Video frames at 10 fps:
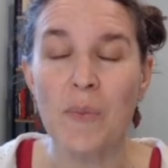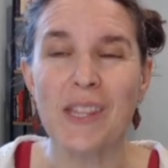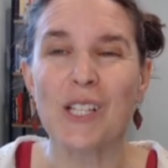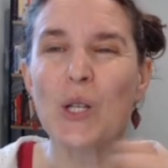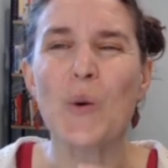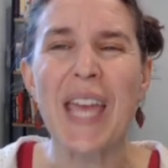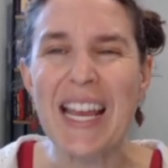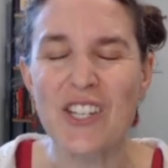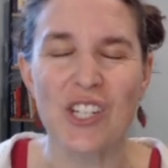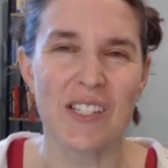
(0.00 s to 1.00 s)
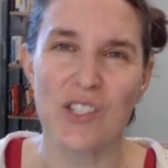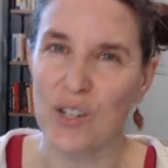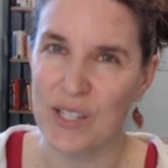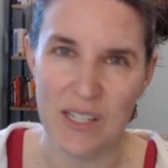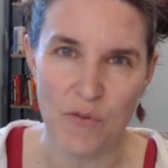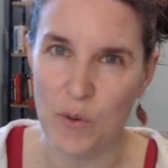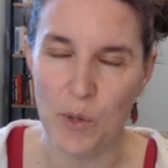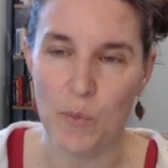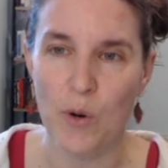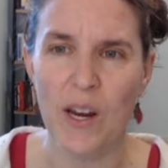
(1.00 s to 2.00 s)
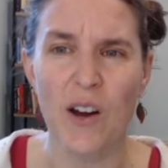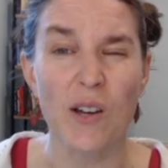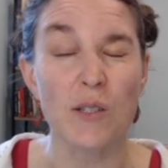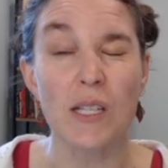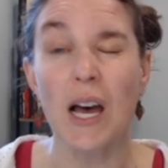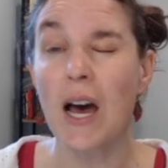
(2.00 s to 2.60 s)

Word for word: but the locations are different with prokaryotes.